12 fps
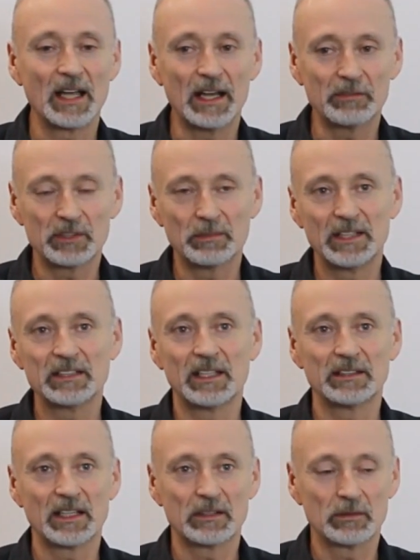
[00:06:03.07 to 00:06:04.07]
have to
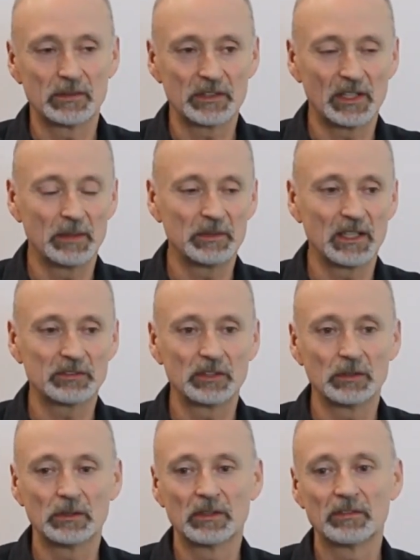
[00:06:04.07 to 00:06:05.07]
maintain that over time and you have to
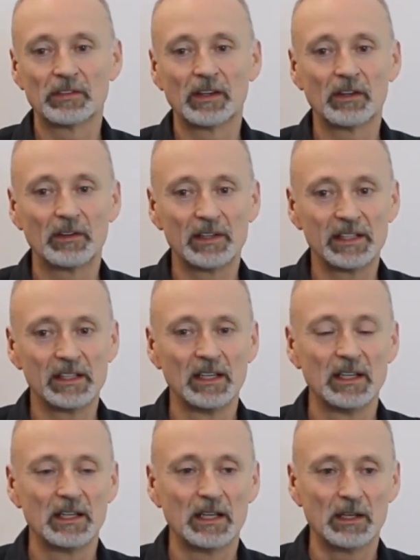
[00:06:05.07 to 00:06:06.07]
do it in a very
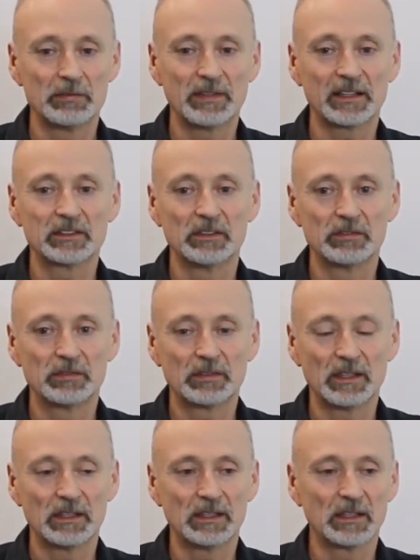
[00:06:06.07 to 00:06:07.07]
effective
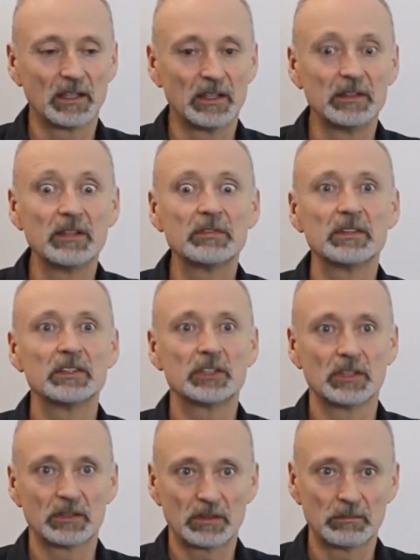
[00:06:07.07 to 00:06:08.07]
uh, and
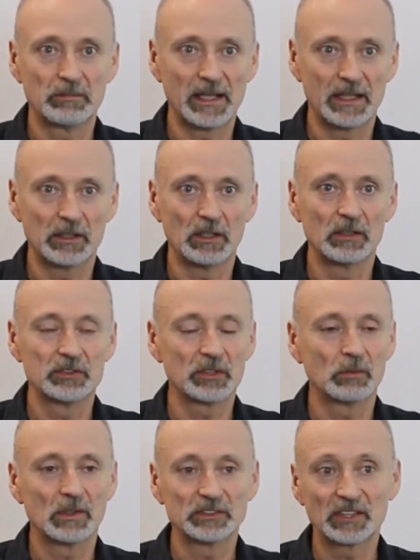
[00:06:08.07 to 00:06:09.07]
efficient manner. So
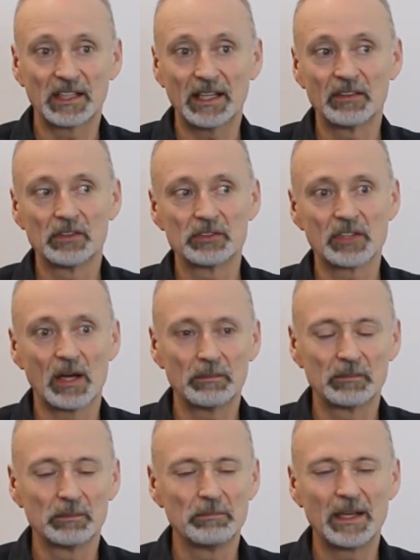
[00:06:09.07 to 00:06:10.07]
once again, there's
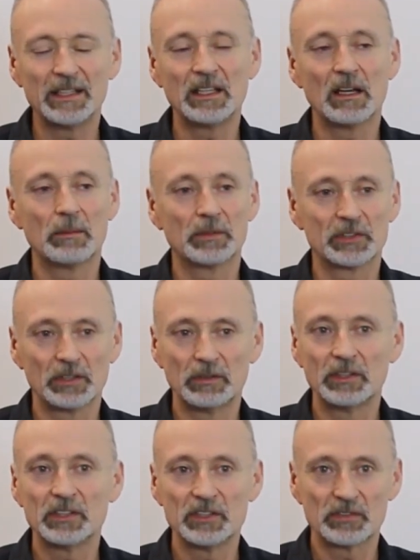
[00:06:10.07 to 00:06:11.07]
op many
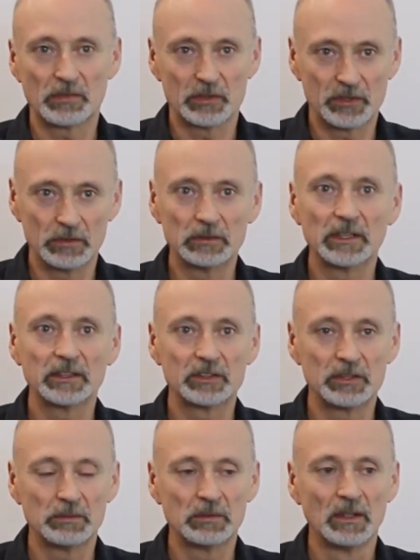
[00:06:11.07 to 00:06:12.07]
opportunities for tooling
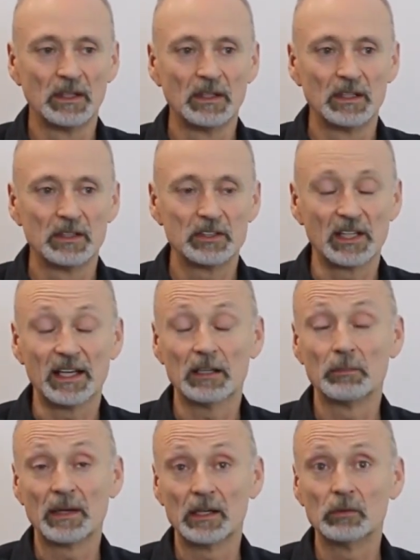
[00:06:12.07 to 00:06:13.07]
to to
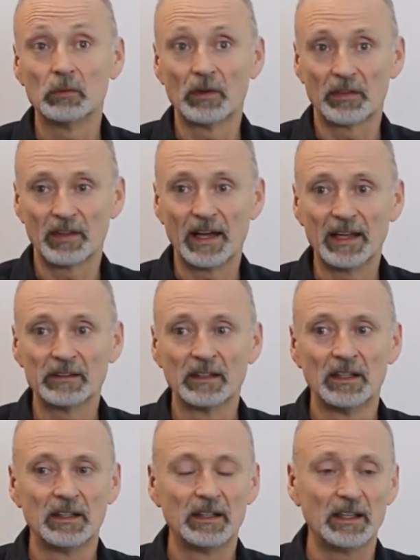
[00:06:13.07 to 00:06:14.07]
help out with that.
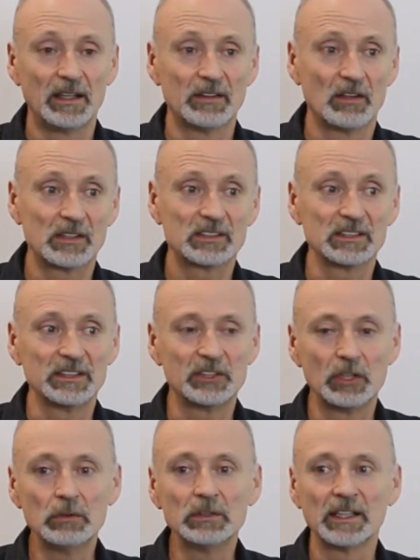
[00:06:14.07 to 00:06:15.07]
And honestly,
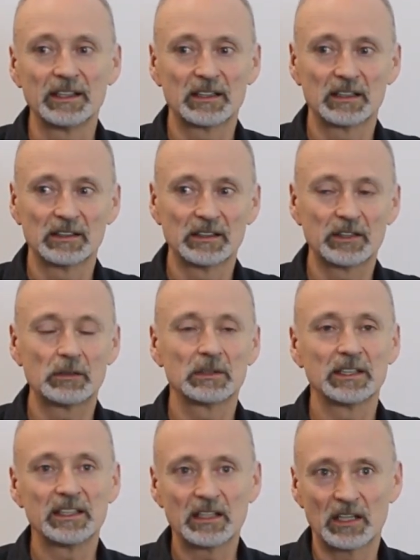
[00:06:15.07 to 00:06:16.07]
tooling can
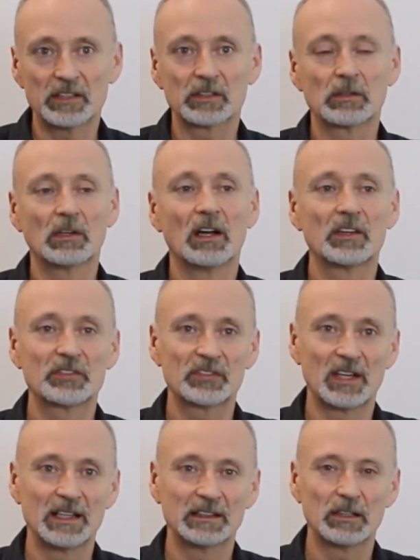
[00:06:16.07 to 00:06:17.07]
literally cut across
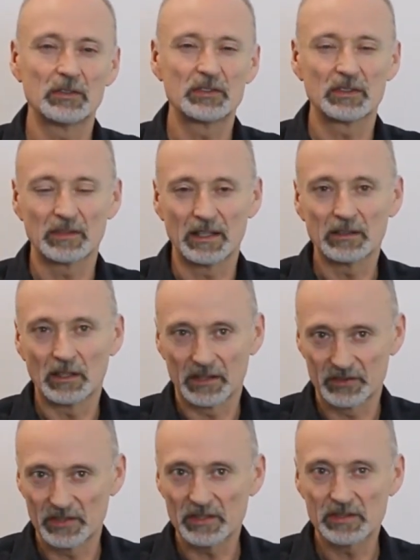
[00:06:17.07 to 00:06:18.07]
silos that
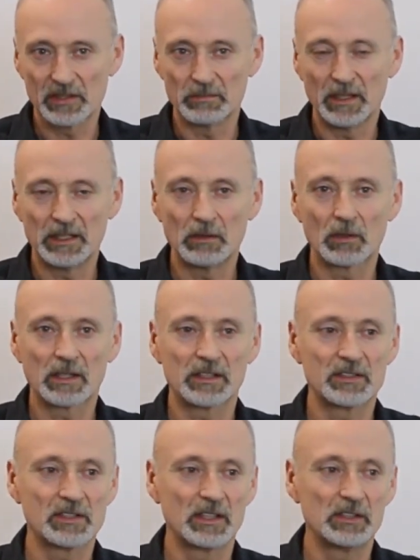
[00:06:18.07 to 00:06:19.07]
exist in many
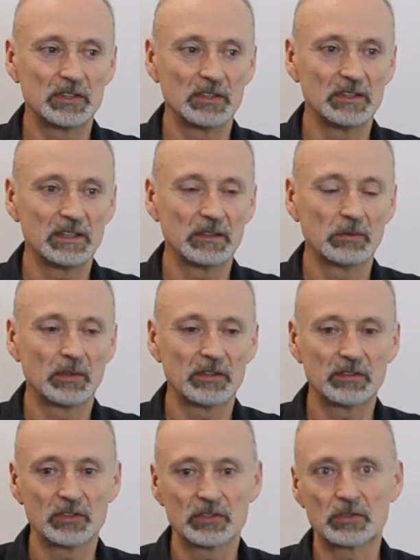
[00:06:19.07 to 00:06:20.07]
organizations, deal
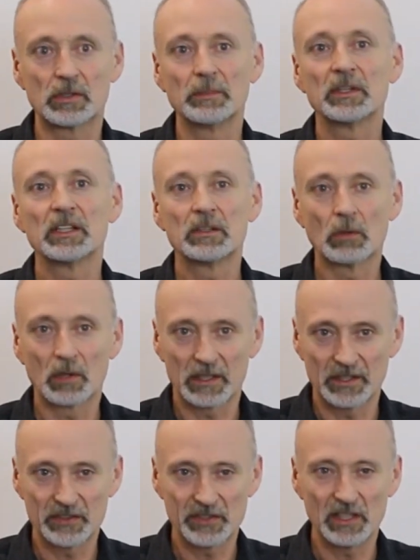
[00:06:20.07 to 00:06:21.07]
with distributed
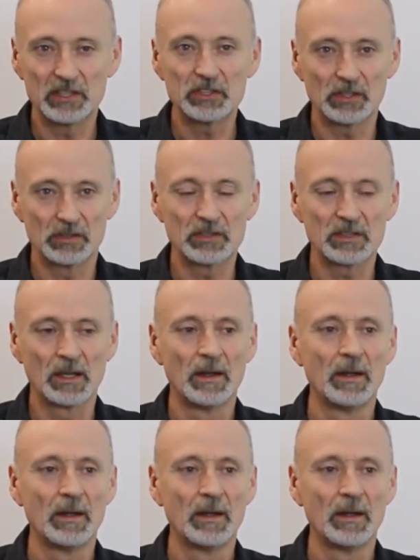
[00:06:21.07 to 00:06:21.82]
organizations